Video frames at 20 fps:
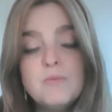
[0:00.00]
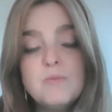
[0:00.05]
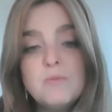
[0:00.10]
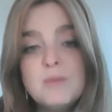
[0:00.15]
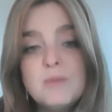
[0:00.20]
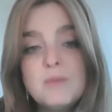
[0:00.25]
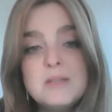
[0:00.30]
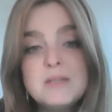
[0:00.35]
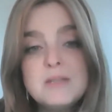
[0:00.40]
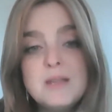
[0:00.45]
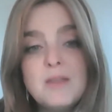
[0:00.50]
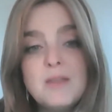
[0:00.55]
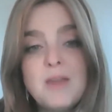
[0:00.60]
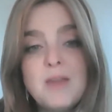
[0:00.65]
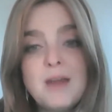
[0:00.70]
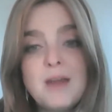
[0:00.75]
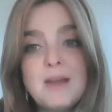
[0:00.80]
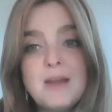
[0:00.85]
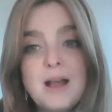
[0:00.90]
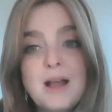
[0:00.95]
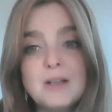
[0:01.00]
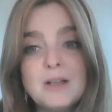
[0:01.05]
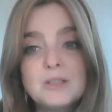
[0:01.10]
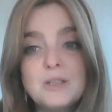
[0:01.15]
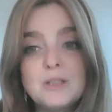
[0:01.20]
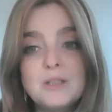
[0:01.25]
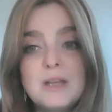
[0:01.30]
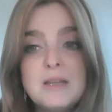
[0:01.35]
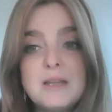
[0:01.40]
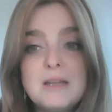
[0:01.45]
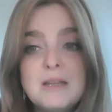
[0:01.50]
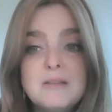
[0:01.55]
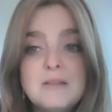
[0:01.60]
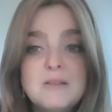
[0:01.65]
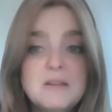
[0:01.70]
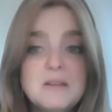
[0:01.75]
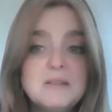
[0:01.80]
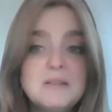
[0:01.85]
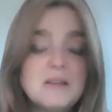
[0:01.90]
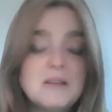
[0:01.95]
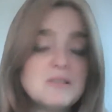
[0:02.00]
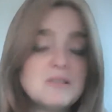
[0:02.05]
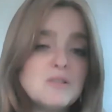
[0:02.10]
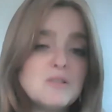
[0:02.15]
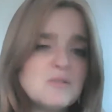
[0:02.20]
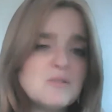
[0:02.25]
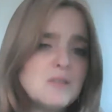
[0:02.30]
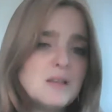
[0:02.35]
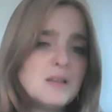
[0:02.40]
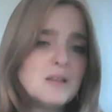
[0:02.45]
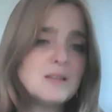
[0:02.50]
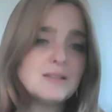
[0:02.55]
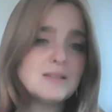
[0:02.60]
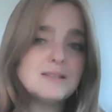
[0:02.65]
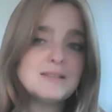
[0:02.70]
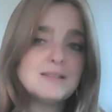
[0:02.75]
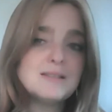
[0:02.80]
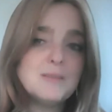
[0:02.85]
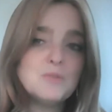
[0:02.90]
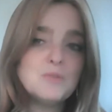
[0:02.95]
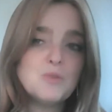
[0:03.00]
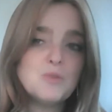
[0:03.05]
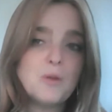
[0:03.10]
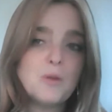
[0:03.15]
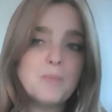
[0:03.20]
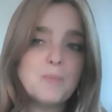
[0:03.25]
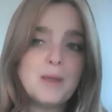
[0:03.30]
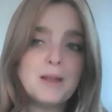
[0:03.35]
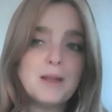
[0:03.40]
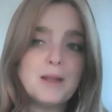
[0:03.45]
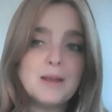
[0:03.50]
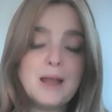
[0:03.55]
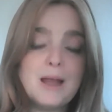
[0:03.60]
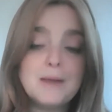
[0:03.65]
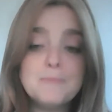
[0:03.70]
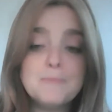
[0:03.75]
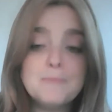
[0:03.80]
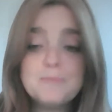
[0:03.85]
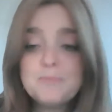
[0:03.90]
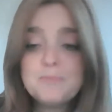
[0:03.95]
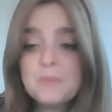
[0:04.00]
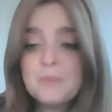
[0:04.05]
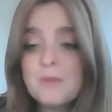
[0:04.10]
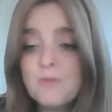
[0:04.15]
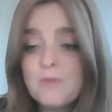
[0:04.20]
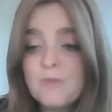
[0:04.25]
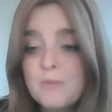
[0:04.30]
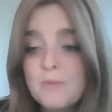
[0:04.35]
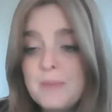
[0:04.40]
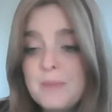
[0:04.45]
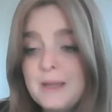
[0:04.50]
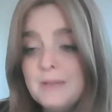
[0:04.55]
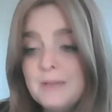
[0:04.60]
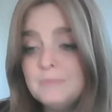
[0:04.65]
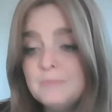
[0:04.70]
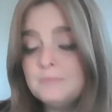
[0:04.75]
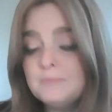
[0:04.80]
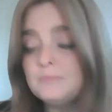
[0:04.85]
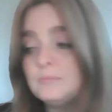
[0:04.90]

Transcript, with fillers: we see that actually it, it doesn't it doesn't seem to abate. And for me,